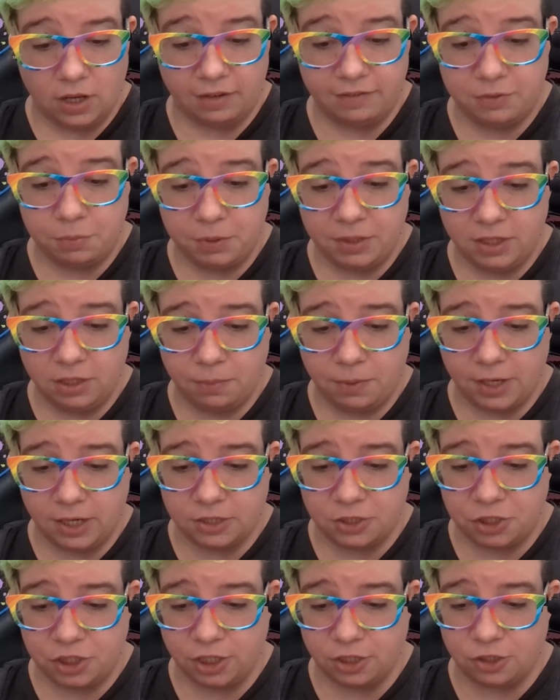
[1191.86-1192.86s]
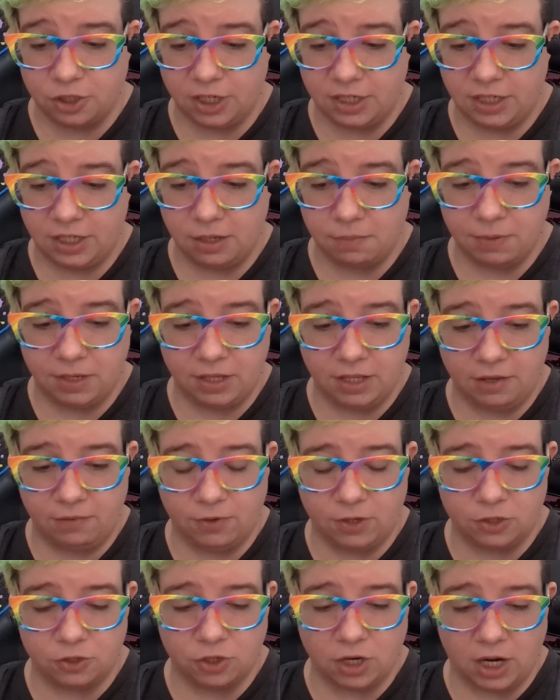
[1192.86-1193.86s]
I've spent the past year trying to get my
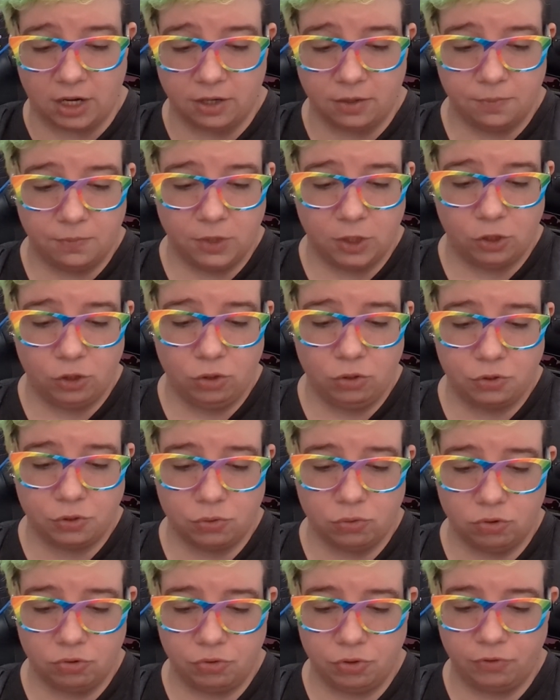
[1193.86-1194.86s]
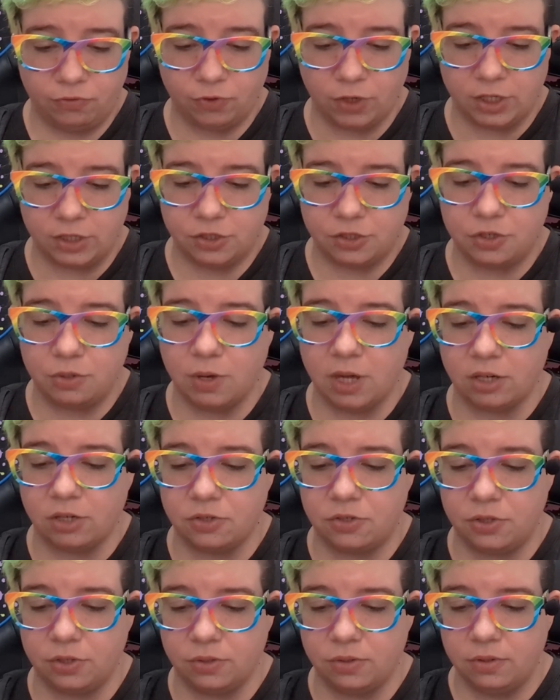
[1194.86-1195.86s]
life on track. New school, new friends, new
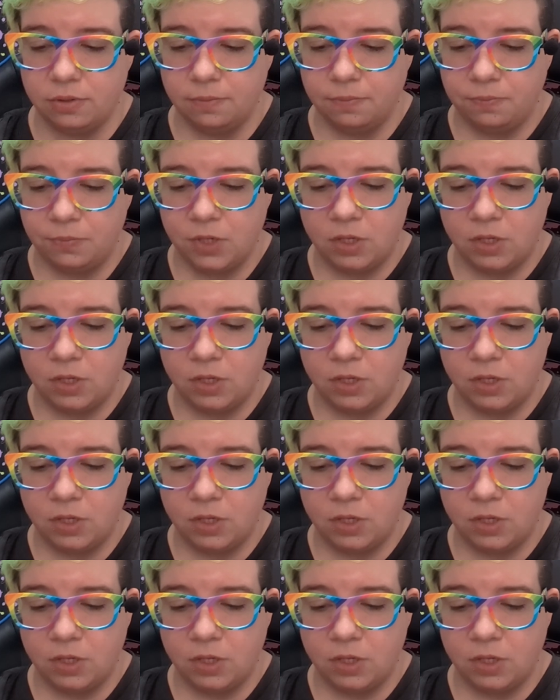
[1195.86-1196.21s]
attitude.